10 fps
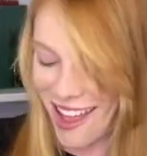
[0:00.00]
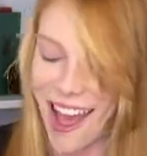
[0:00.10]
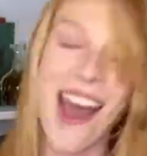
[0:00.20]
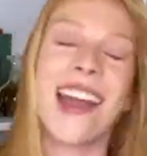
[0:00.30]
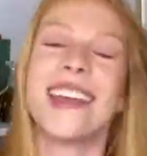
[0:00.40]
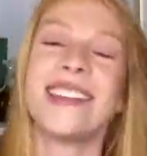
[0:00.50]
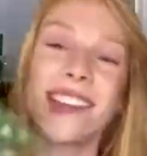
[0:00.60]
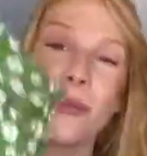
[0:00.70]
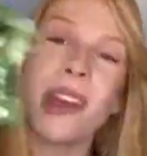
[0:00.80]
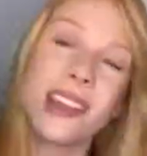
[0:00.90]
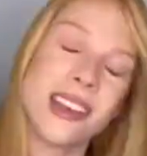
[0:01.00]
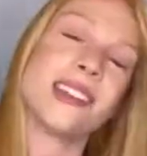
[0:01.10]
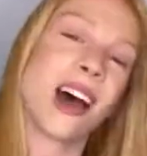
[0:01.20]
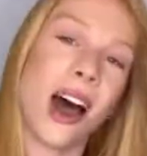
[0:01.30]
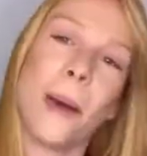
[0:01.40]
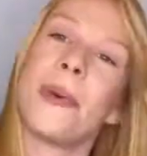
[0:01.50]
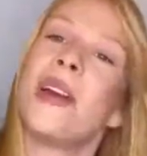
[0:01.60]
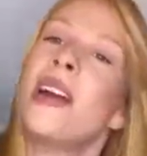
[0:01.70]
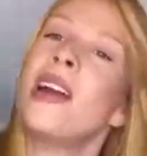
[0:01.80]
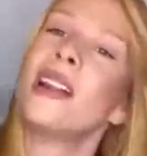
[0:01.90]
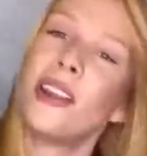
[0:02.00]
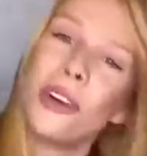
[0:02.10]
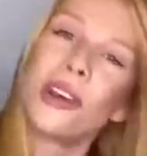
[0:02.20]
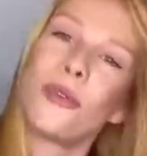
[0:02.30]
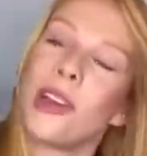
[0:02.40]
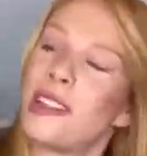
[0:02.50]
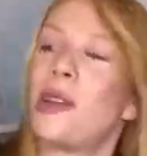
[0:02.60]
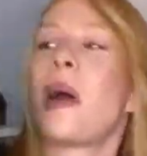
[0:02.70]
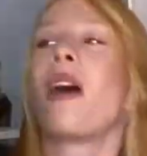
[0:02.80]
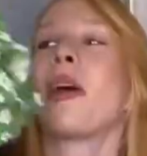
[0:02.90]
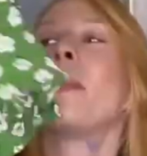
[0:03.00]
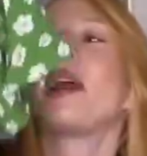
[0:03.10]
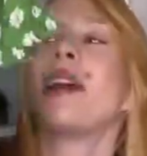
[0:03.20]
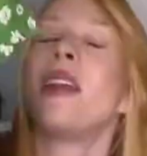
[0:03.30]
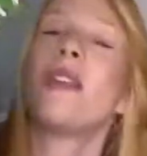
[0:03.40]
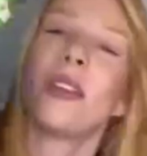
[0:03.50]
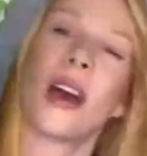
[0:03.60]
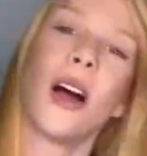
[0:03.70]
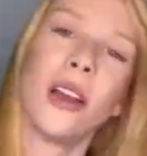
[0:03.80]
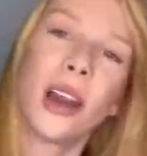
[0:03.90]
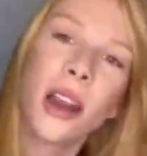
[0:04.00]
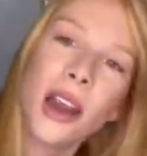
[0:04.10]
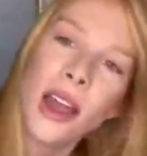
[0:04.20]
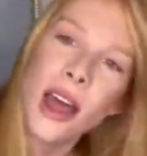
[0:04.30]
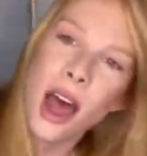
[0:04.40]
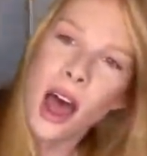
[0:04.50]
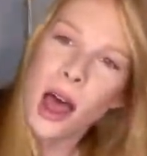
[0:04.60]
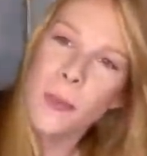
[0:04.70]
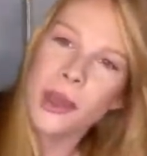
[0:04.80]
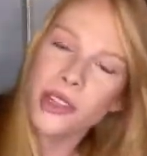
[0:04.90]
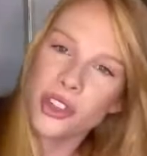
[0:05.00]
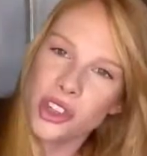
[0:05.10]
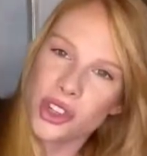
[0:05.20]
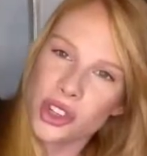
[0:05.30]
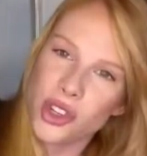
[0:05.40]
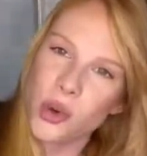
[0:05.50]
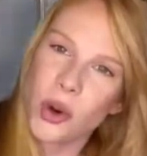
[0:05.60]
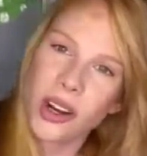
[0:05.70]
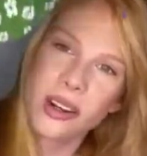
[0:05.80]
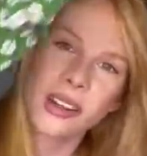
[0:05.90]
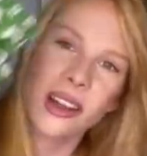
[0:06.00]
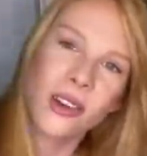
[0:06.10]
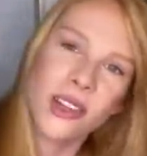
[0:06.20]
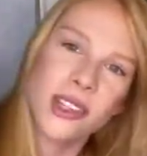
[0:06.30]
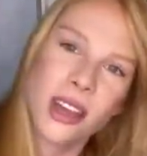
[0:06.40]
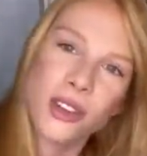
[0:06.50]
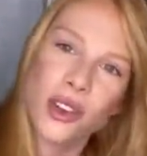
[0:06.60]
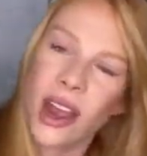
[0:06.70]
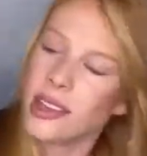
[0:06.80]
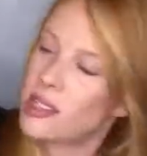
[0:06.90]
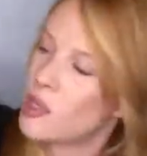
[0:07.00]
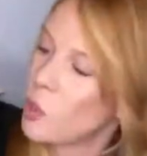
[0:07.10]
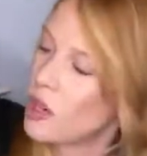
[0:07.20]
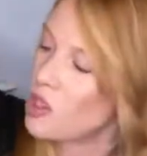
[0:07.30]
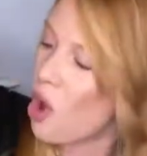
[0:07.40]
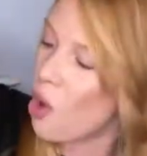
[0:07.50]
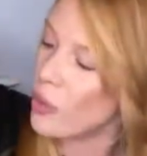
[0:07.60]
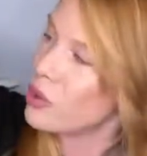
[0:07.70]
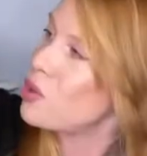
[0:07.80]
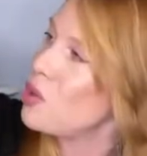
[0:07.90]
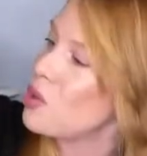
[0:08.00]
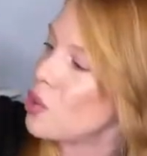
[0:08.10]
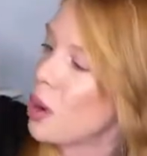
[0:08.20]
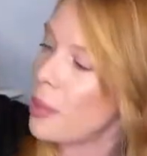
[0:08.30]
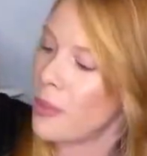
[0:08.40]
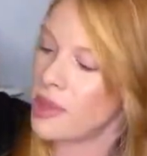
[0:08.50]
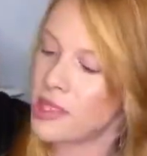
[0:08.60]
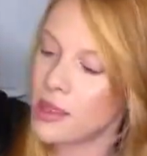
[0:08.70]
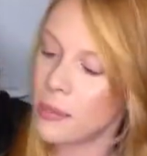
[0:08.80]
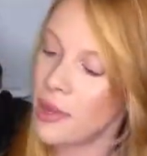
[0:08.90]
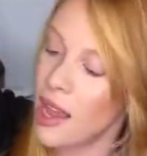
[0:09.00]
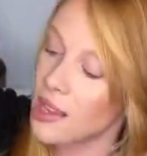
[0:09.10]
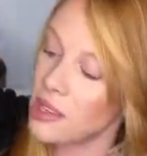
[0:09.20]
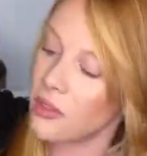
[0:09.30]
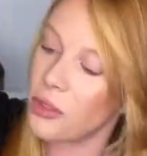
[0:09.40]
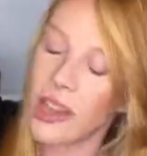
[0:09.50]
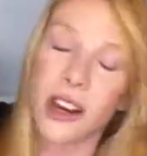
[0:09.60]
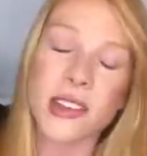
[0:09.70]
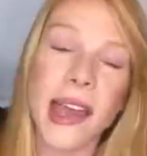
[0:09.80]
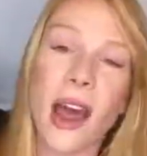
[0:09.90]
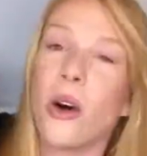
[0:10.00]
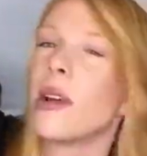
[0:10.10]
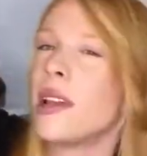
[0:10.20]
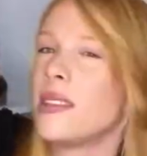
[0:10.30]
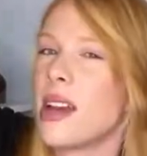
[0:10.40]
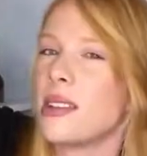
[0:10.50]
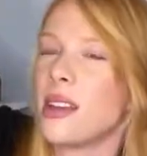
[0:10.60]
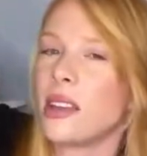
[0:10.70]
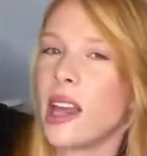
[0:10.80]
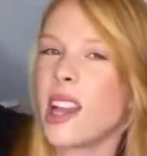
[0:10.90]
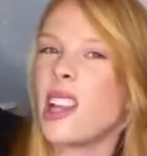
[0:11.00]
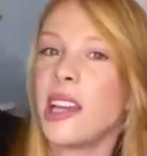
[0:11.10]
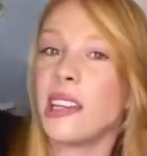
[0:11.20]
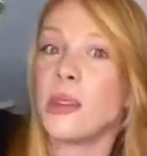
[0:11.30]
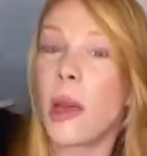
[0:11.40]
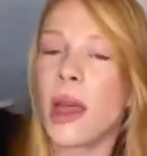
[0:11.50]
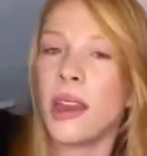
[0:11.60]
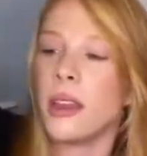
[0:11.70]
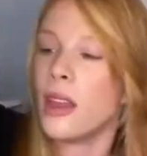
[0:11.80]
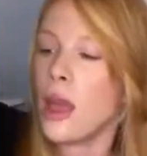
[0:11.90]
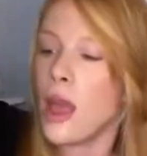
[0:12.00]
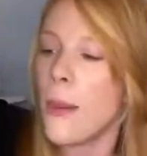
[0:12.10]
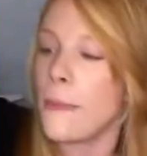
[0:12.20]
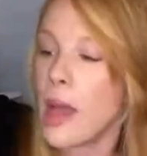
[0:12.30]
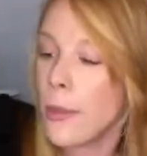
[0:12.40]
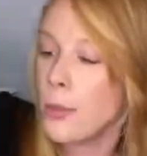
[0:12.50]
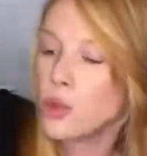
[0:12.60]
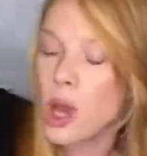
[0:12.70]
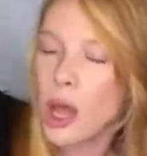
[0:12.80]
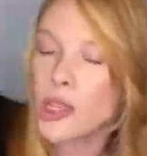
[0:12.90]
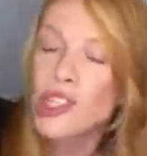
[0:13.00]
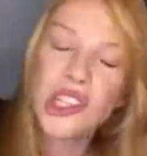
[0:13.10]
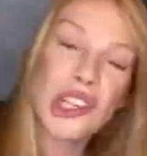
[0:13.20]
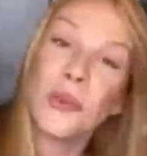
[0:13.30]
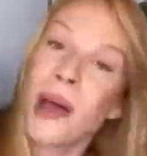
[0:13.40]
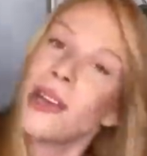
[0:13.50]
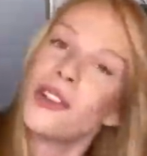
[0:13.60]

I did pick this up. Little conflicted about it, but I love the color. It's just a short little sundress. This one is almost too short, but this, because it flares out, it doesn't like cling to my buttocks too much.